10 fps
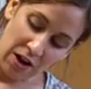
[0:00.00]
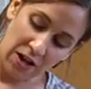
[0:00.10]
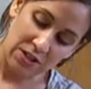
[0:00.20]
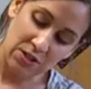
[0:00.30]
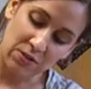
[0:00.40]

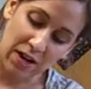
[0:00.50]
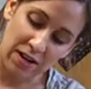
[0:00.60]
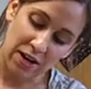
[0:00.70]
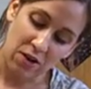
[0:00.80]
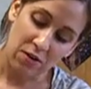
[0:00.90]
I do
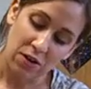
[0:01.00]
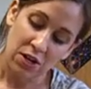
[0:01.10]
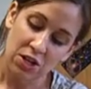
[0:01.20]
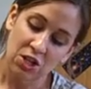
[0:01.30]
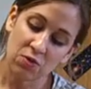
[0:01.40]
that now.
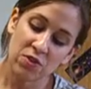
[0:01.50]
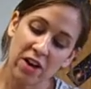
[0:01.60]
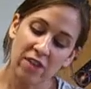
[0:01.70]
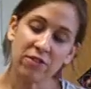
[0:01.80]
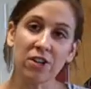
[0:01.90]
You
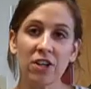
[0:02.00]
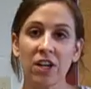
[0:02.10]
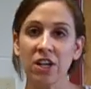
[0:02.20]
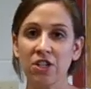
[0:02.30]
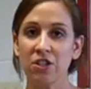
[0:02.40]

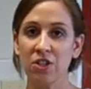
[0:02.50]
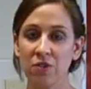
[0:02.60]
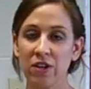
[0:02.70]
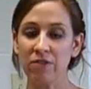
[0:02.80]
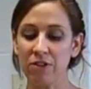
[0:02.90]

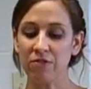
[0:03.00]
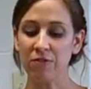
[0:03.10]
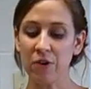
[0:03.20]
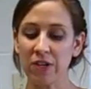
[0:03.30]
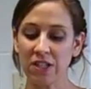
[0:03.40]
never
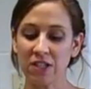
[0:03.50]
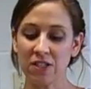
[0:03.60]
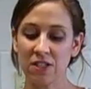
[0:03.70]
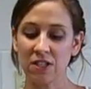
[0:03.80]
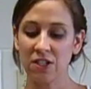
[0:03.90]

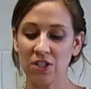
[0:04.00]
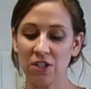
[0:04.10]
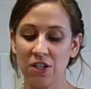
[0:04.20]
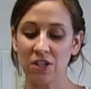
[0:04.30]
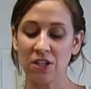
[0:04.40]
focus
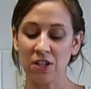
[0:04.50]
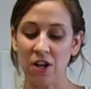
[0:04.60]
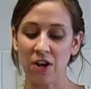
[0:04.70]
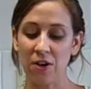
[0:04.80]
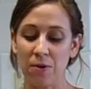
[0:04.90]
your
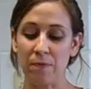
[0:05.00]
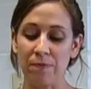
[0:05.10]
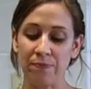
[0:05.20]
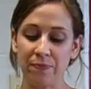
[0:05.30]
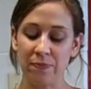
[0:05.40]

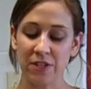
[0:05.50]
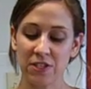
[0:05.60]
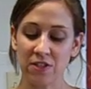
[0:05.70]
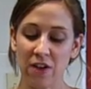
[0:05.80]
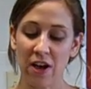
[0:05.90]

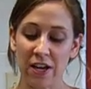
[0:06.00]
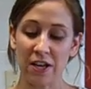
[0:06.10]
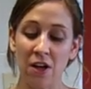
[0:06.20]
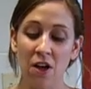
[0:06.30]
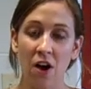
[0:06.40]

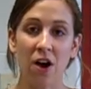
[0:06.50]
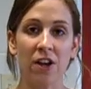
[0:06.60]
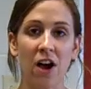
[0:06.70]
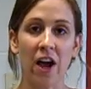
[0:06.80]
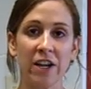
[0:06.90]
slide on
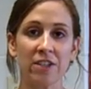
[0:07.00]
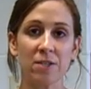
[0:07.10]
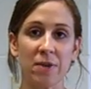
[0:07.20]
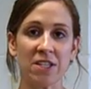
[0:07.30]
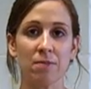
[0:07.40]
a higher
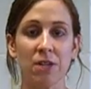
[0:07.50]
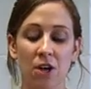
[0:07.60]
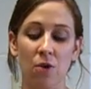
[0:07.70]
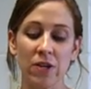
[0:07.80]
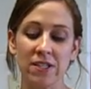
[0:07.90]
specimen.
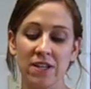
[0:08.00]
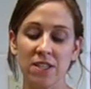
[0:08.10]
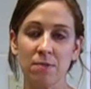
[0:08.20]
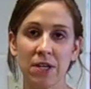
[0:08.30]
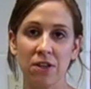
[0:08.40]
It always has
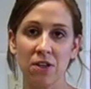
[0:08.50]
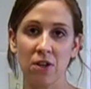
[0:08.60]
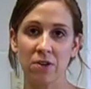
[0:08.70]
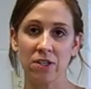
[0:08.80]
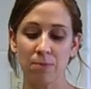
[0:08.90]
to be on the
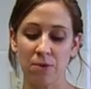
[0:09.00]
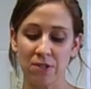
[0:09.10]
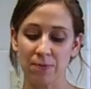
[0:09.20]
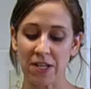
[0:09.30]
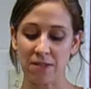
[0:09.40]
lower
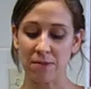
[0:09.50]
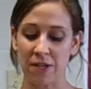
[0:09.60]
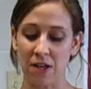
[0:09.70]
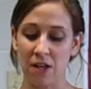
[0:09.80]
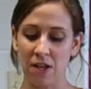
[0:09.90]

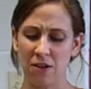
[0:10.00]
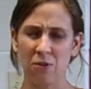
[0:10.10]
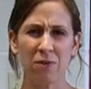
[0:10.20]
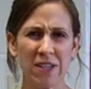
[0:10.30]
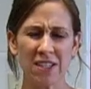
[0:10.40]
specimen.
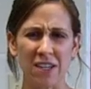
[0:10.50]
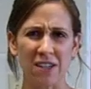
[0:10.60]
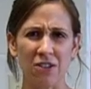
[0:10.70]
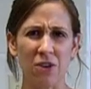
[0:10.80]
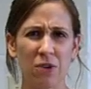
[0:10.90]
What am I
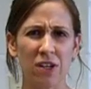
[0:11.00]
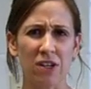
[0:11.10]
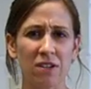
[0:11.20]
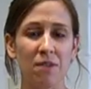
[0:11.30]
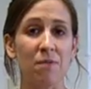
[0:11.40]
saying?
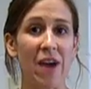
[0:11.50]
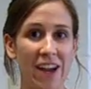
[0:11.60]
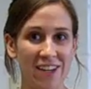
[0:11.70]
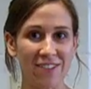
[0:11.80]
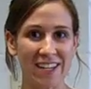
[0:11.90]
Lower
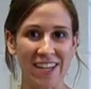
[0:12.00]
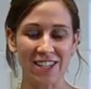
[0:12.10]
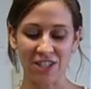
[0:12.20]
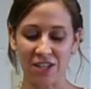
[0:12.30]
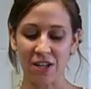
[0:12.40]

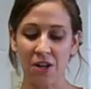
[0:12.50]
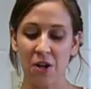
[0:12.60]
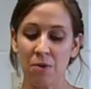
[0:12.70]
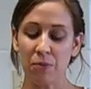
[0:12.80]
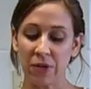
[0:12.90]
magnification.
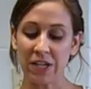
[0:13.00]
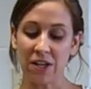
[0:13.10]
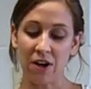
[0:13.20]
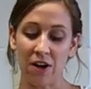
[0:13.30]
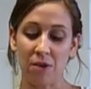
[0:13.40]
Bring
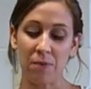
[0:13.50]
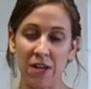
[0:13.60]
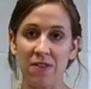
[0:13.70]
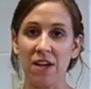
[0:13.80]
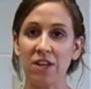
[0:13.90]
it up,
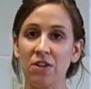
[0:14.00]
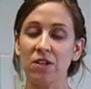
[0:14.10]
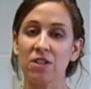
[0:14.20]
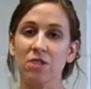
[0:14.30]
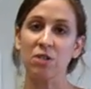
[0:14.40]
and then you
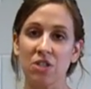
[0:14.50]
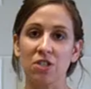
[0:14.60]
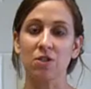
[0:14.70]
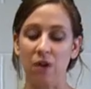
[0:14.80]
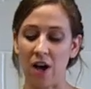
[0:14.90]
can switch it
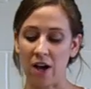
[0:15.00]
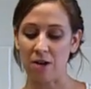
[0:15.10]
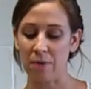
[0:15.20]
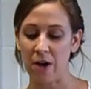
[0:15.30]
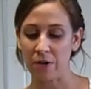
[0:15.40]
to a
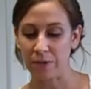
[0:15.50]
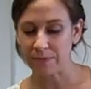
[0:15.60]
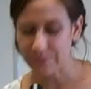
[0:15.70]
higher power.